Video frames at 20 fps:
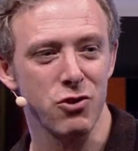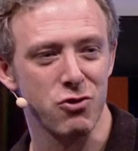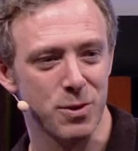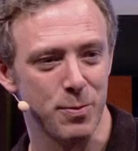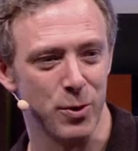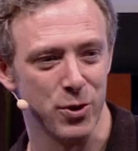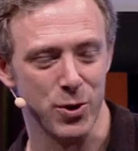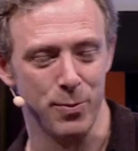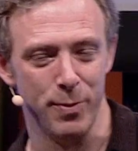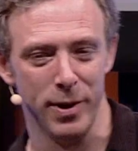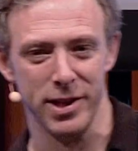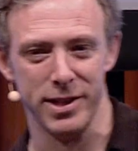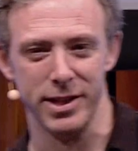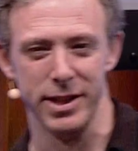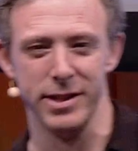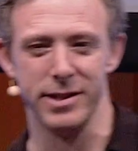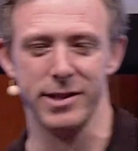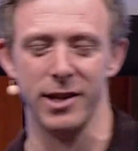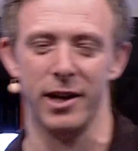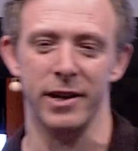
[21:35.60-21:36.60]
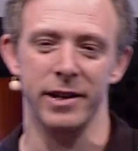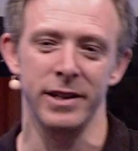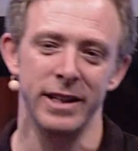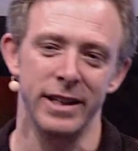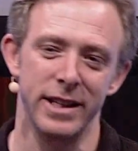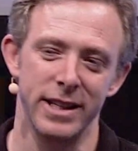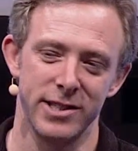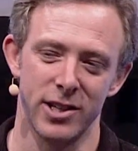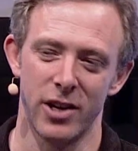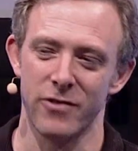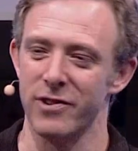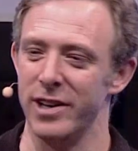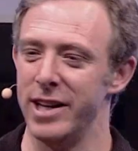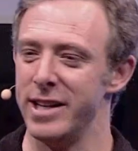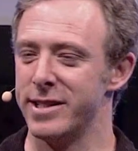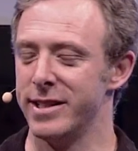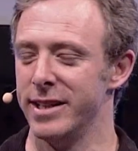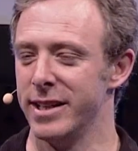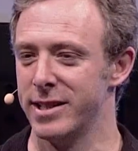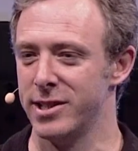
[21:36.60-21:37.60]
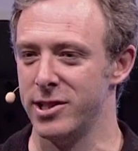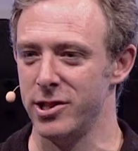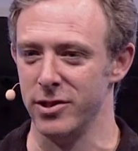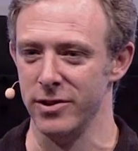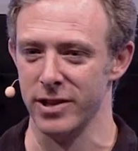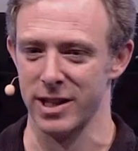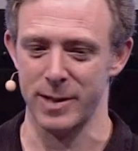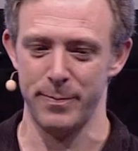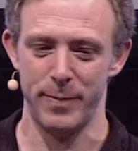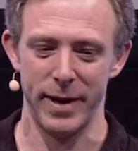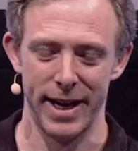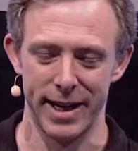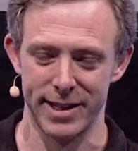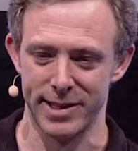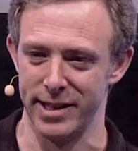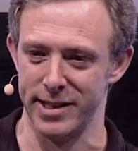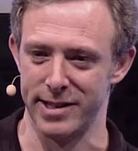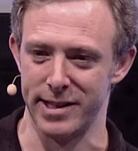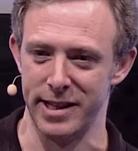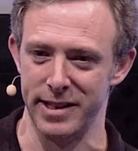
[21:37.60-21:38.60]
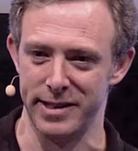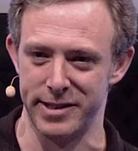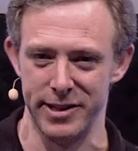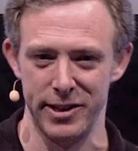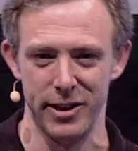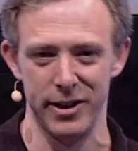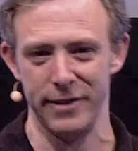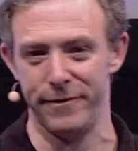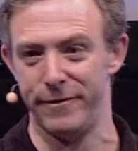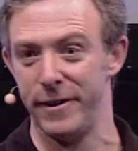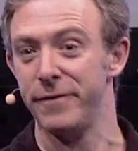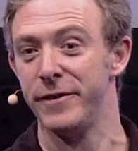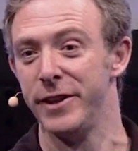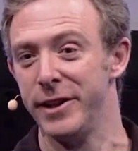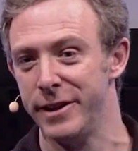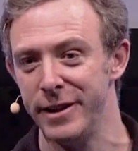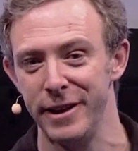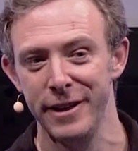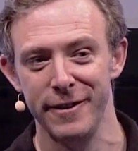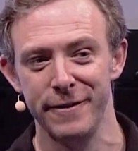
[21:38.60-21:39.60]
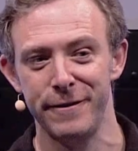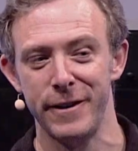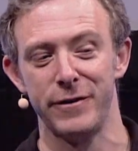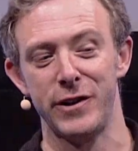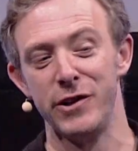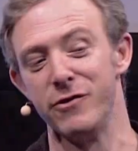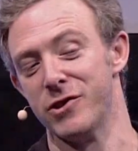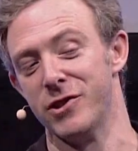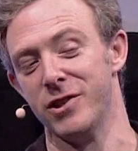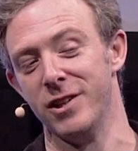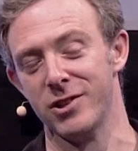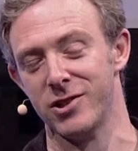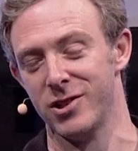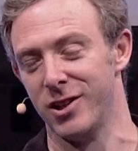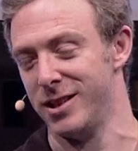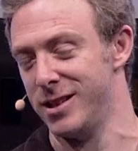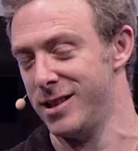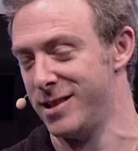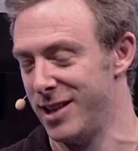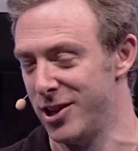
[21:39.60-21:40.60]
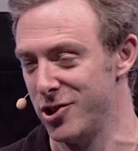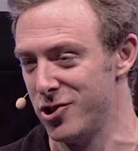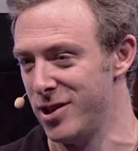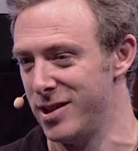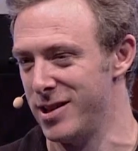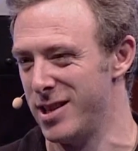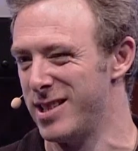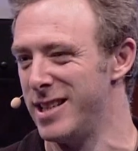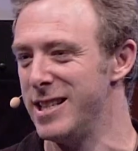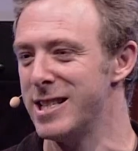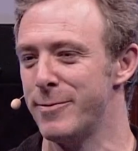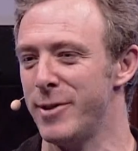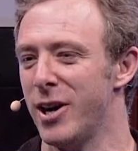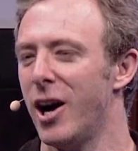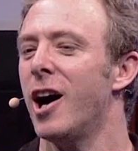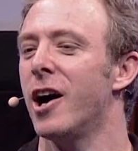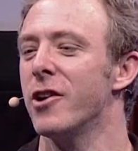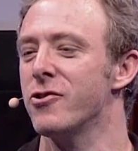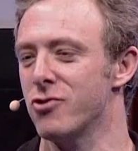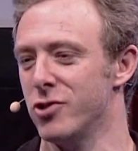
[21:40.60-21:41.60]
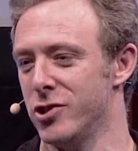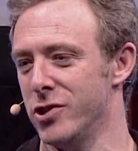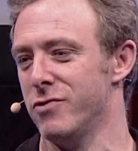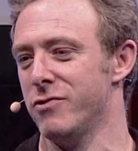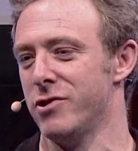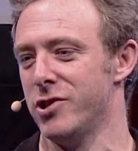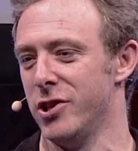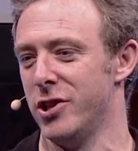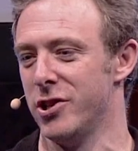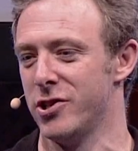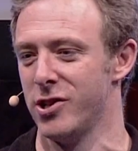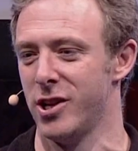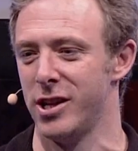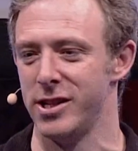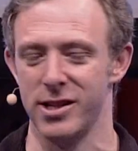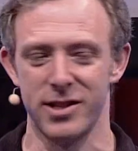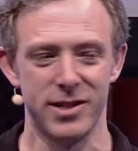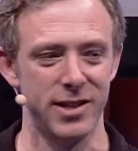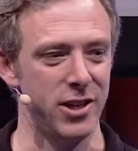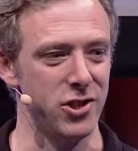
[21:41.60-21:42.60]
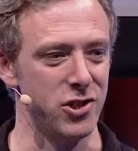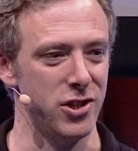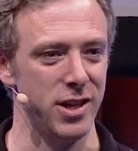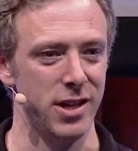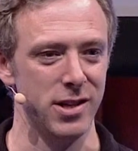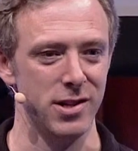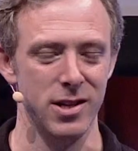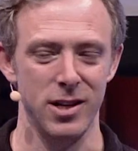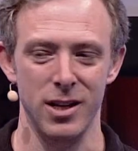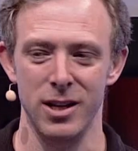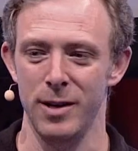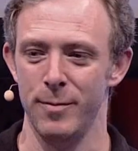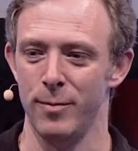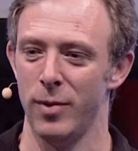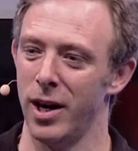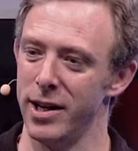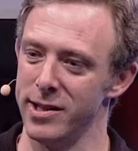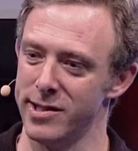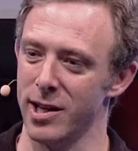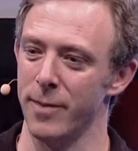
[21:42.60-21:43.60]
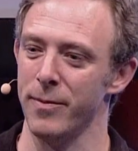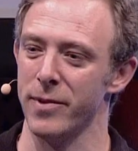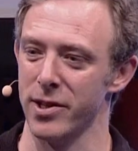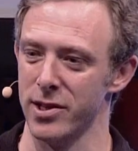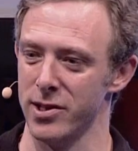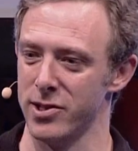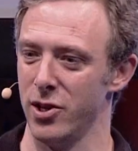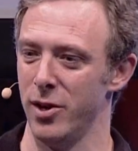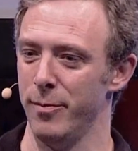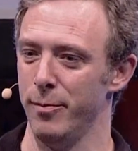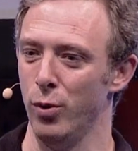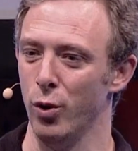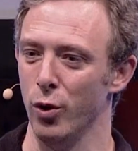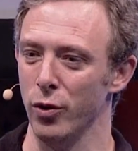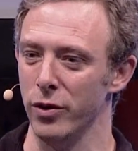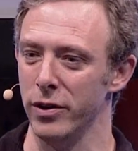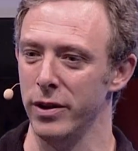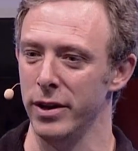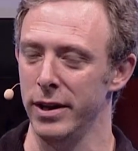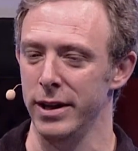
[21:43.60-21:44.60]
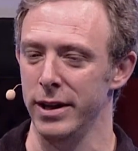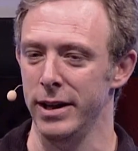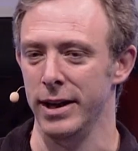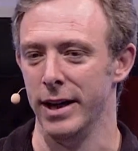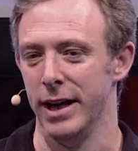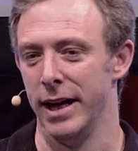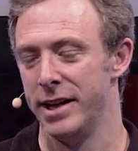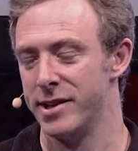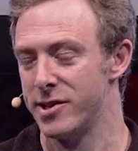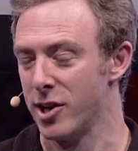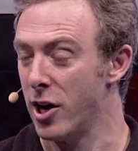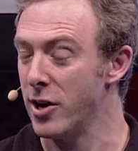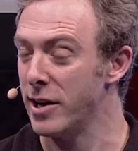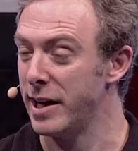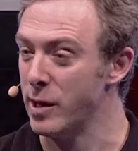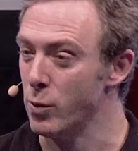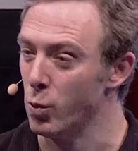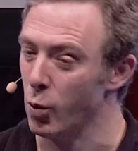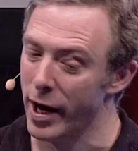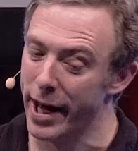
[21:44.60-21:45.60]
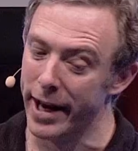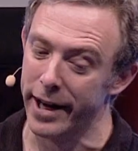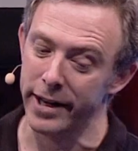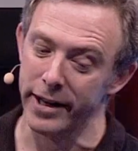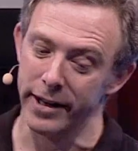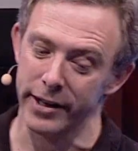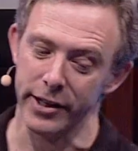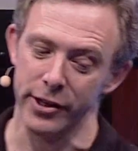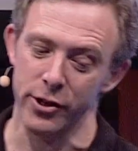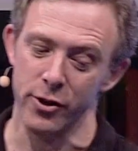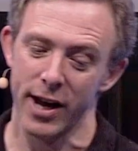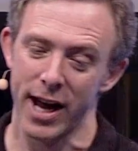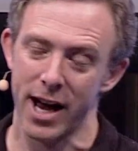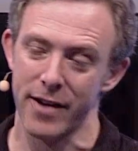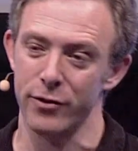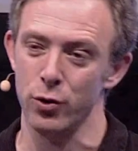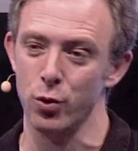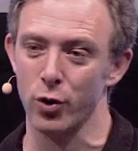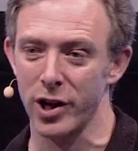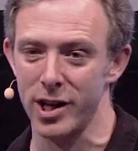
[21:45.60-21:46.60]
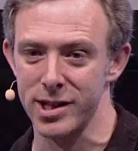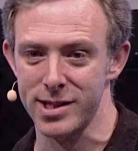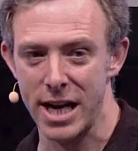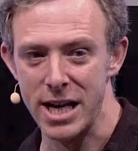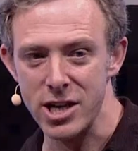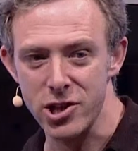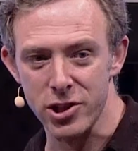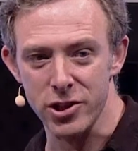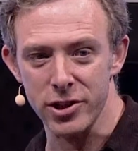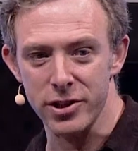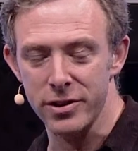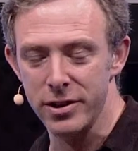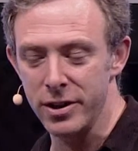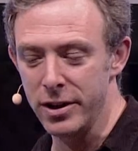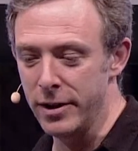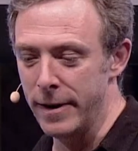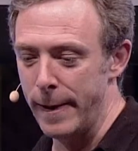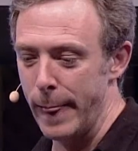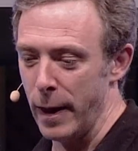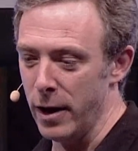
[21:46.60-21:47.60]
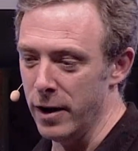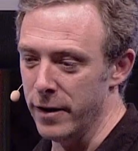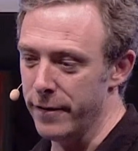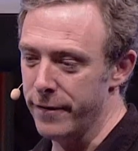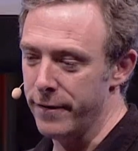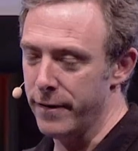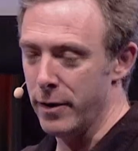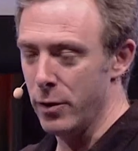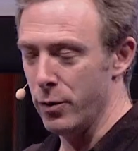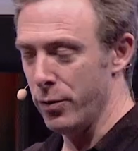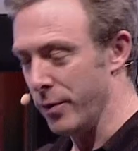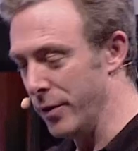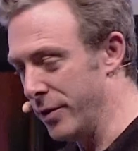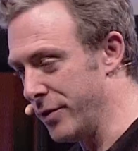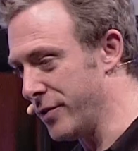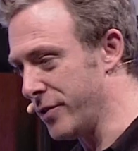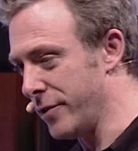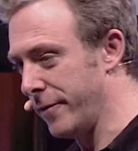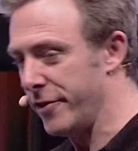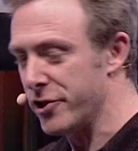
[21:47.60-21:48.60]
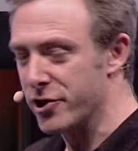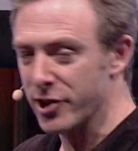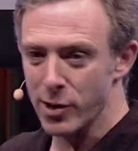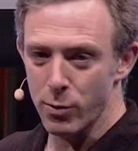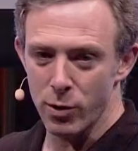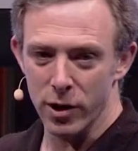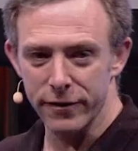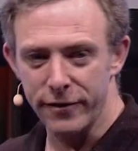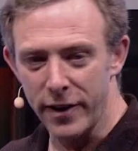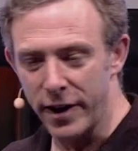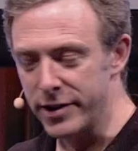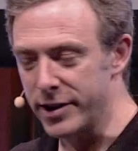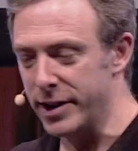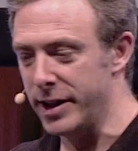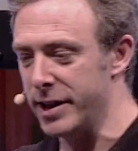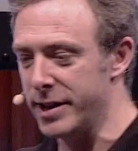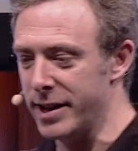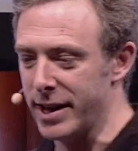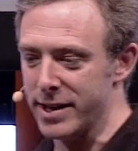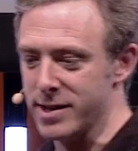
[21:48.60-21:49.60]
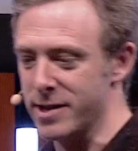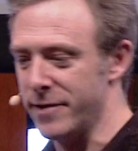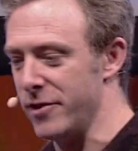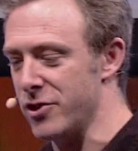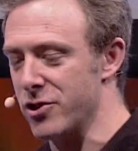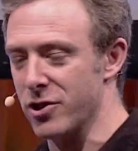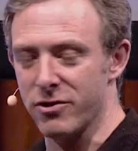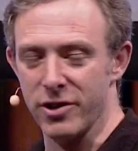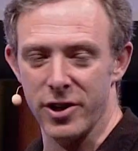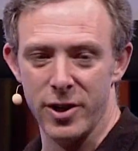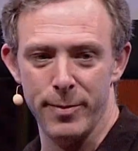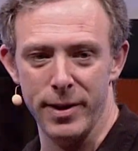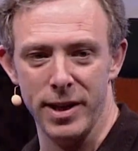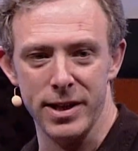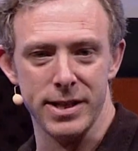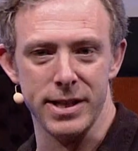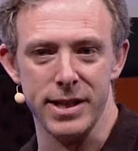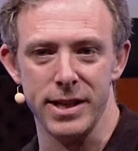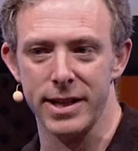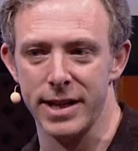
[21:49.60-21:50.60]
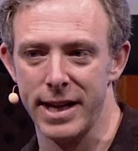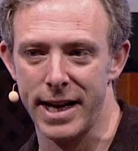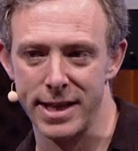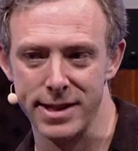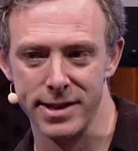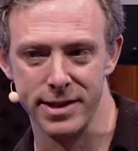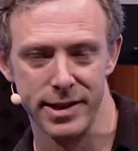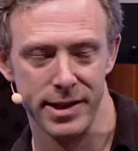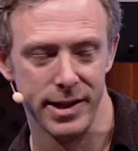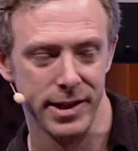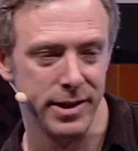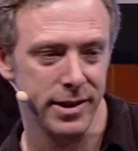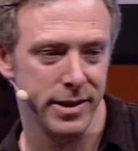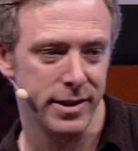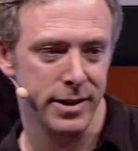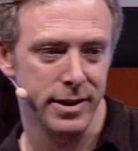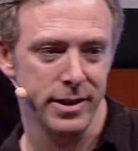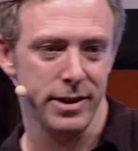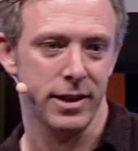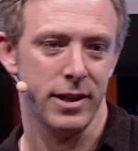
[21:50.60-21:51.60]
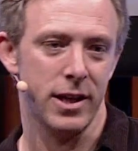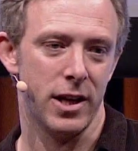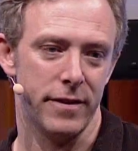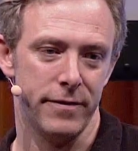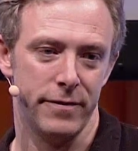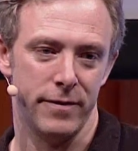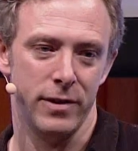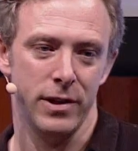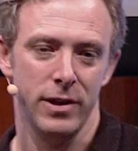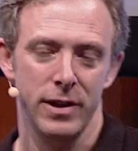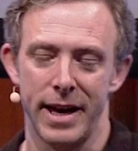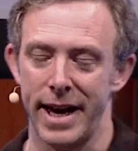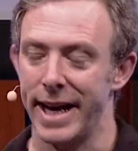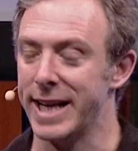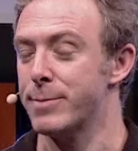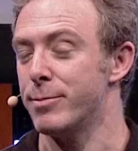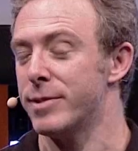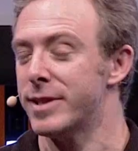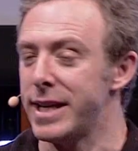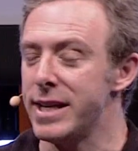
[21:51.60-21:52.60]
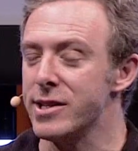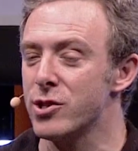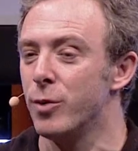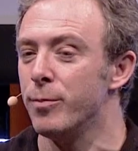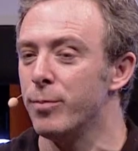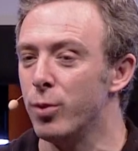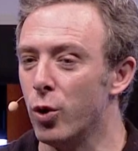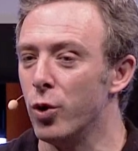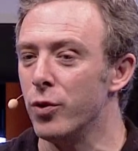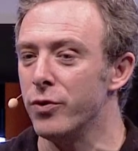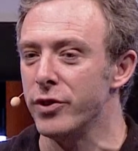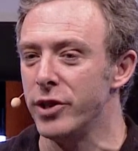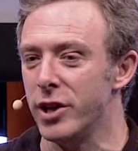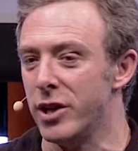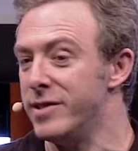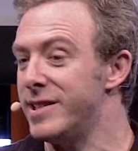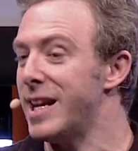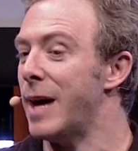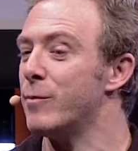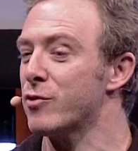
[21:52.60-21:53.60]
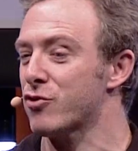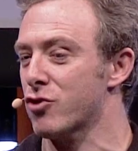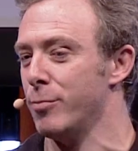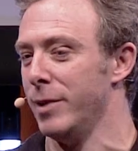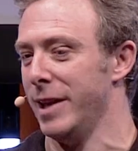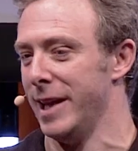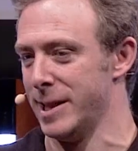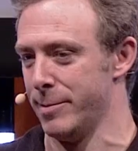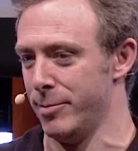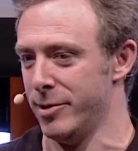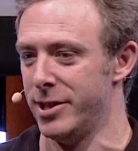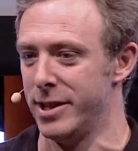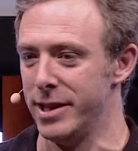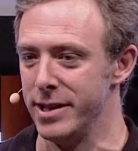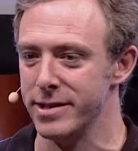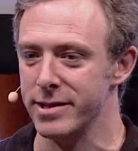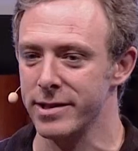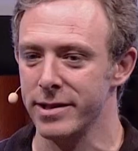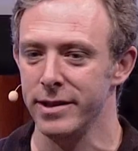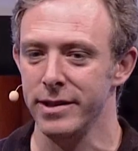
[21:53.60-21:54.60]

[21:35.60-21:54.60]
responsibility. So it's unrealistic to expect, it's, it's you know, 50, 50 research scientists and engineers. There needs to be hundreds of research scientists and engineers behind something that's so important. And it's only when you have an organization of, that's sufficiently well-funded and has sufficient credibility and has the kind of expertise on board, you know, demonstrable expertise,